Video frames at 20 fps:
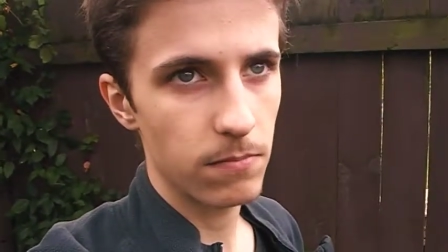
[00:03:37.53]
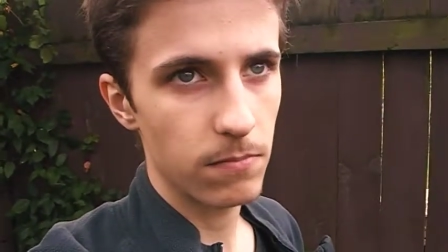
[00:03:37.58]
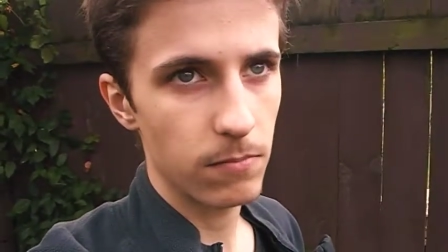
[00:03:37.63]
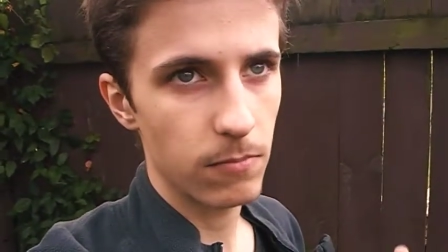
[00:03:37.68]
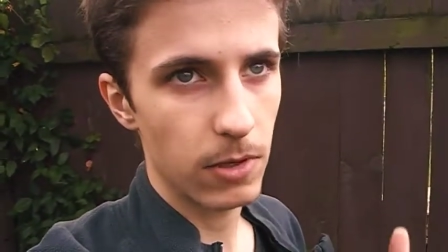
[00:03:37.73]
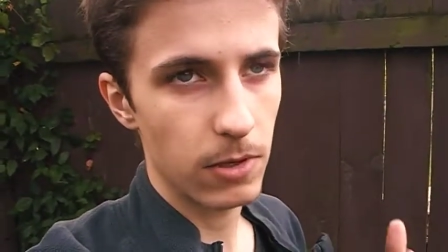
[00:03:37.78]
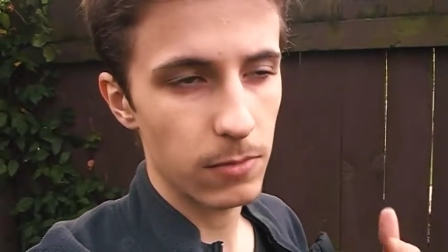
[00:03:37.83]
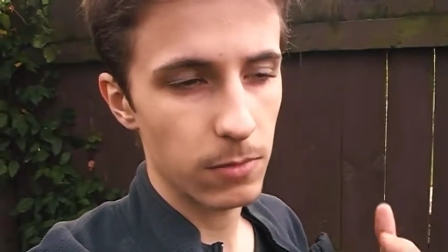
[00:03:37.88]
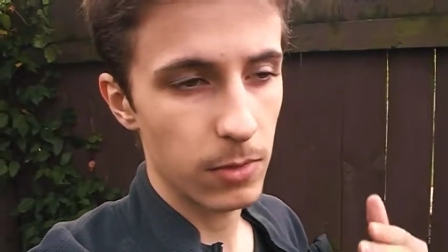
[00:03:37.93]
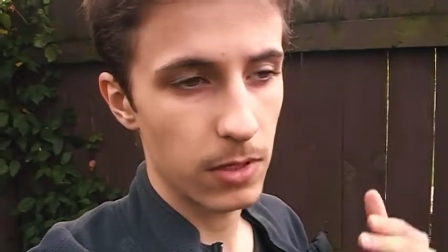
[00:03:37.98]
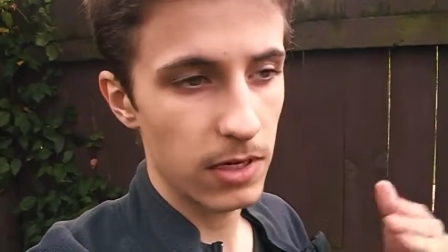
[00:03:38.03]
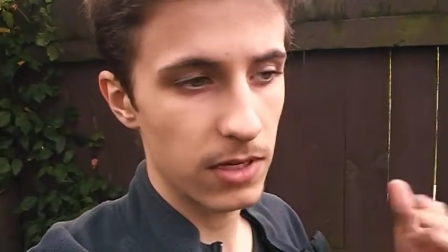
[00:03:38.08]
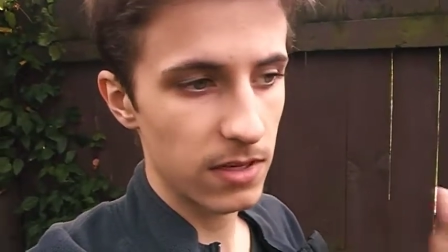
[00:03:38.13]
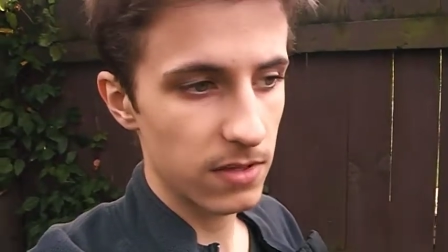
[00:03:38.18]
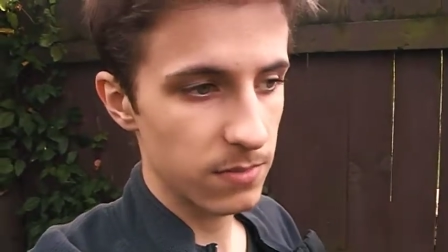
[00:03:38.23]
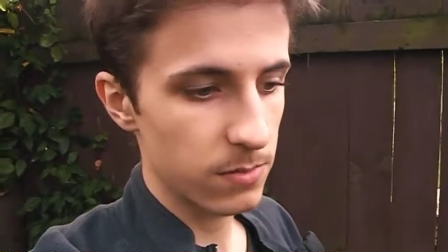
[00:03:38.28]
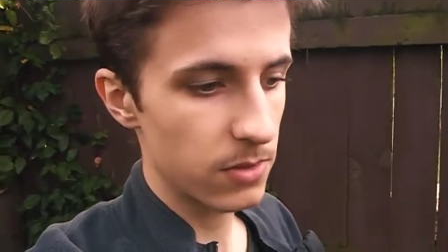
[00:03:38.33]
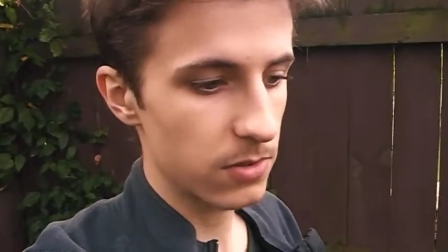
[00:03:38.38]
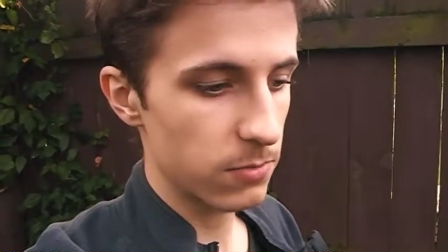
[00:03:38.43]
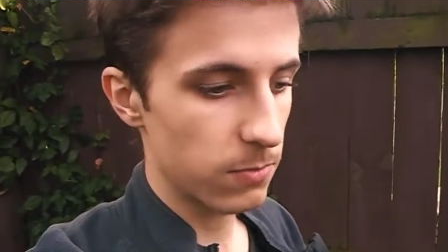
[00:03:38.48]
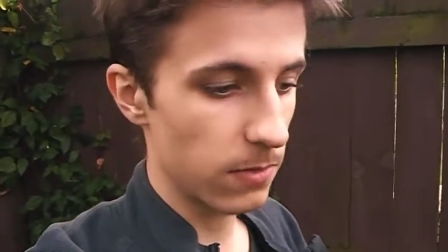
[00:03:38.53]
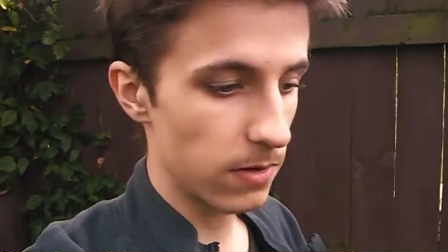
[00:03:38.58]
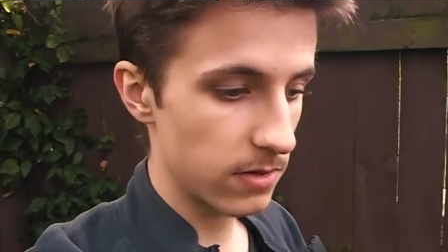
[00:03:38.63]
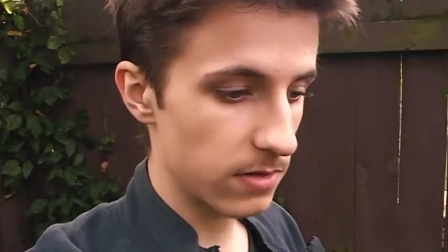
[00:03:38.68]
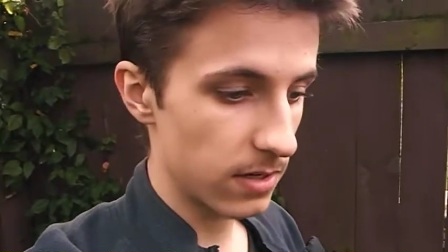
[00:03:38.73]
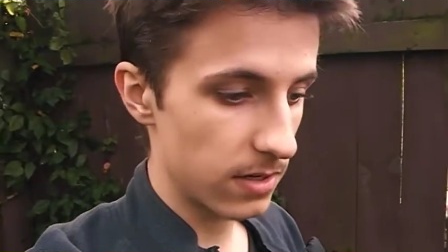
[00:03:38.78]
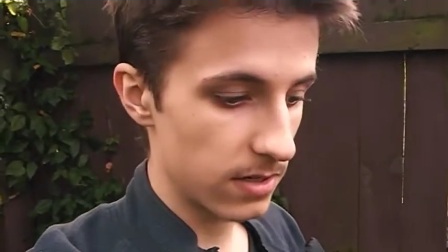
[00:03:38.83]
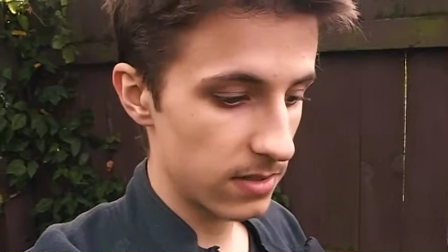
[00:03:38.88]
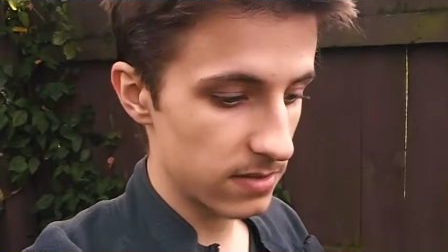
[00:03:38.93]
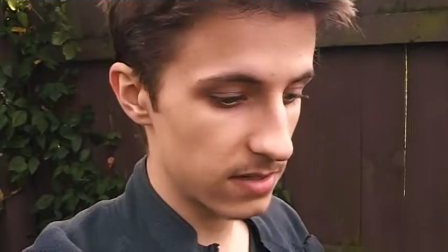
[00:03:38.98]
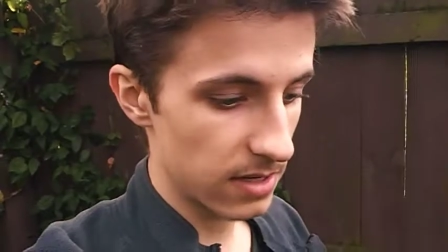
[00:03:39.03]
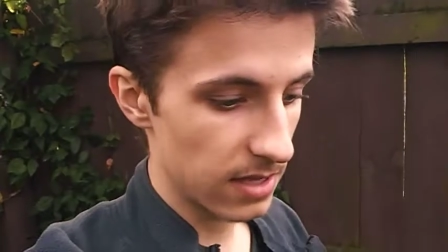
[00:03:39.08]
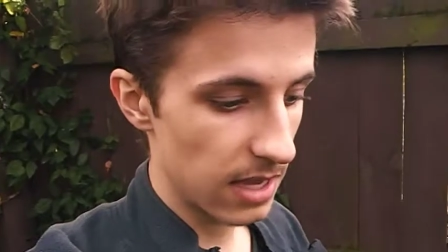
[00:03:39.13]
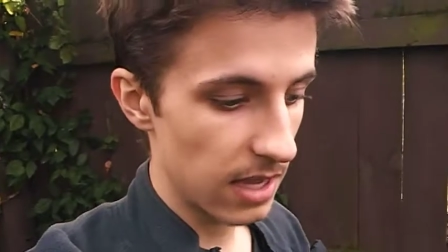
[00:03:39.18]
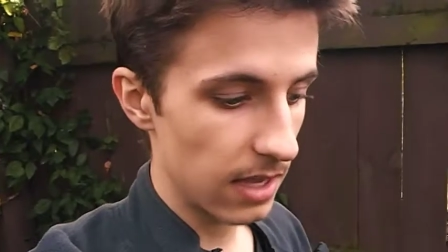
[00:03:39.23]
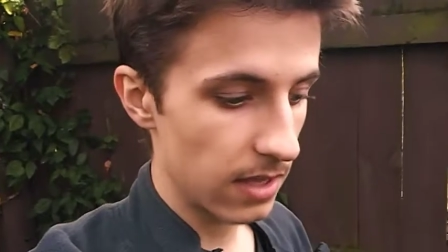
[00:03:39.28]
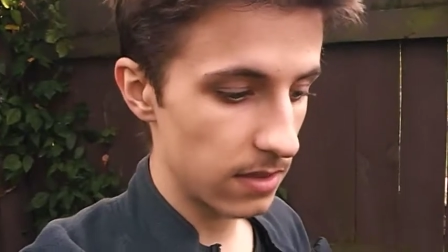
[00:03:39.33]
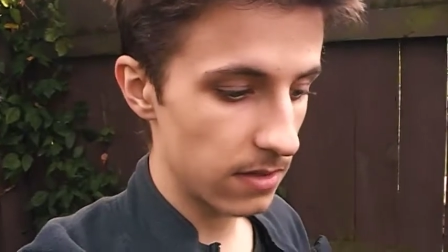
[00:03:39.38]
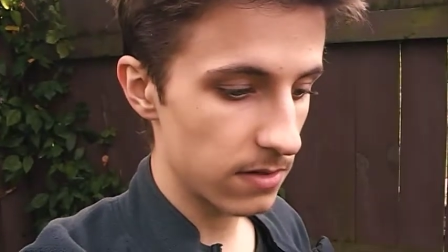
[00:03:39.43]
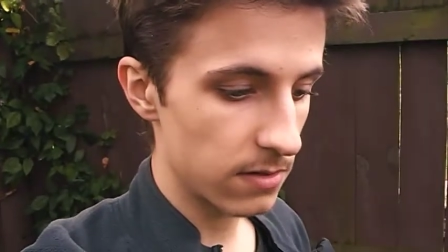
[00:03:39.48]
well, getting as much work done as I
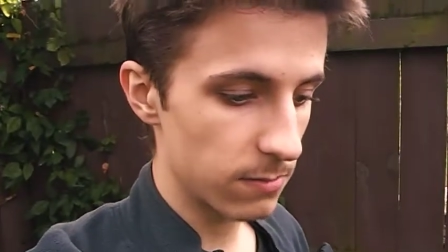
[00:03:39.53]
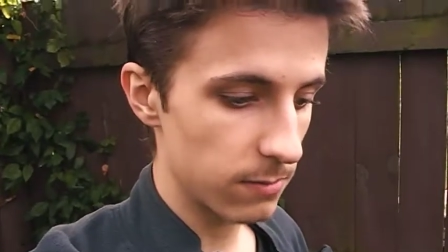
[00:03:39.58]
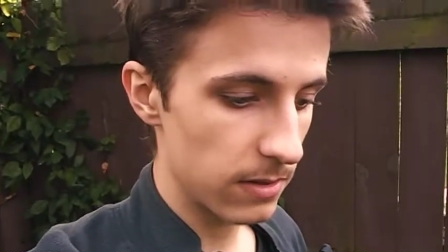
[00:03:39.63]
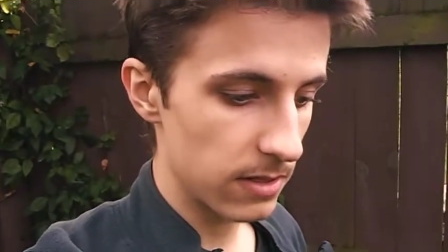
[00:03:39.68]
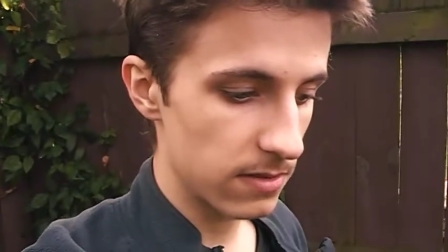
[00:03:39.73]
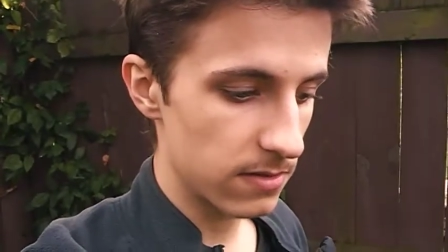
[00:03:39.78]
can this week.